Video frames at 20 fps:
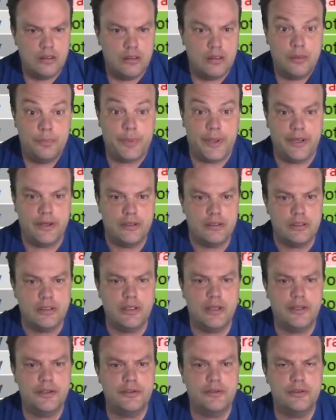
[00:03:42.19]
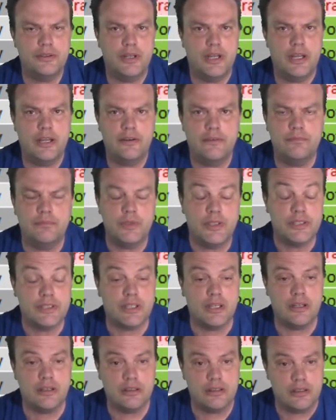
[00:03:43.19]
Apparently I don't have
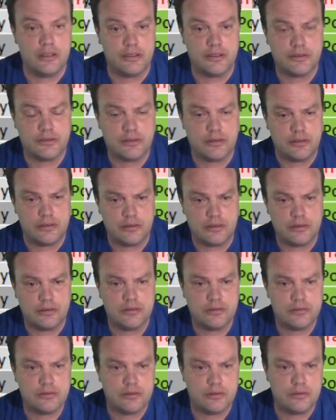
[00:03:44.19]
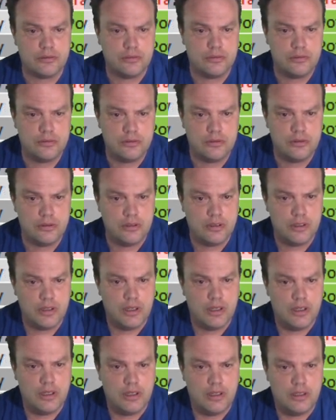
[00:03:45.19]
mascara lettuce in here, so
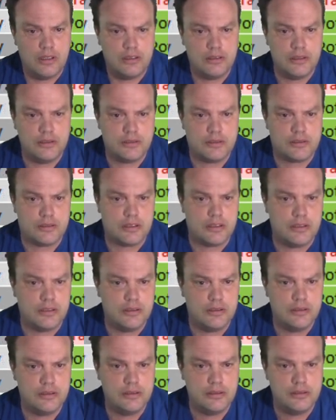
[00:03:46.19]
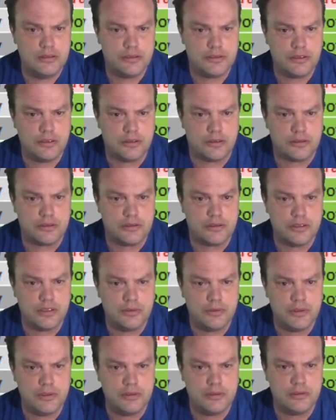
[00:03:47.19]
let's insert it, shall
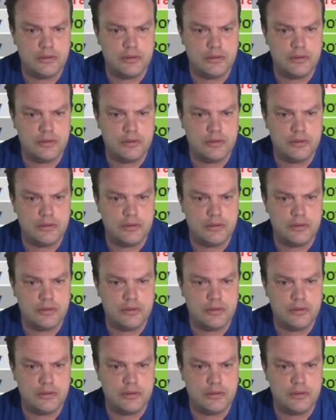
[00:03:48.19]
we?